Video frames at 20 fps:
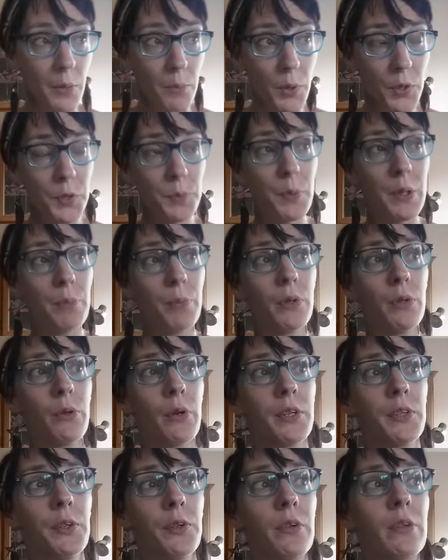Most people who
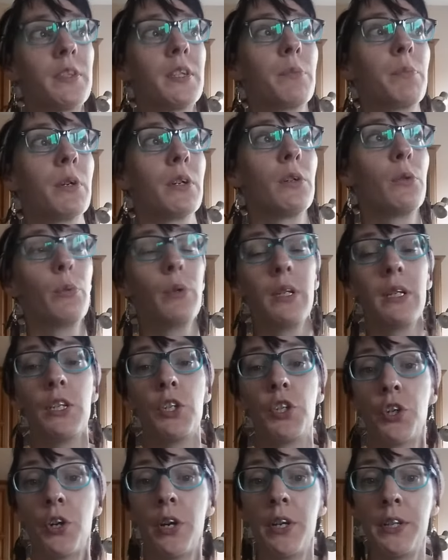are neurotypical will
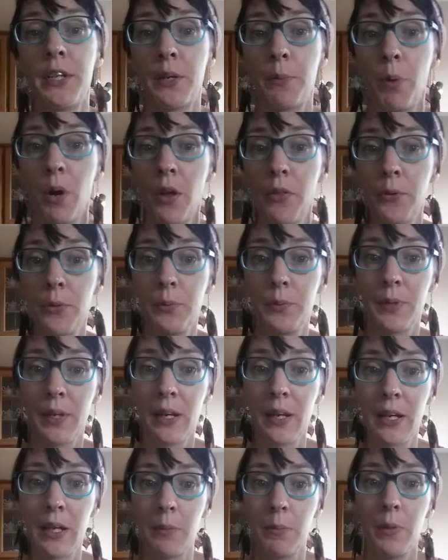enjoy their bathroom
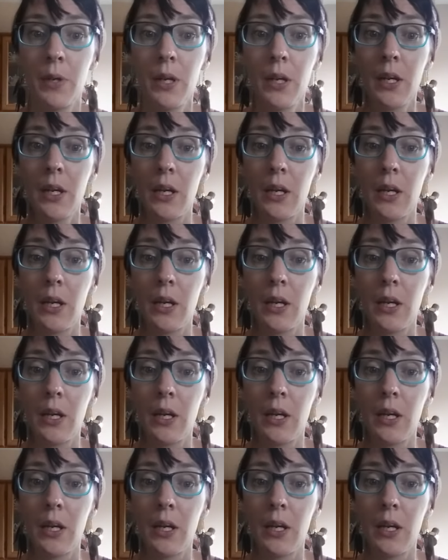time.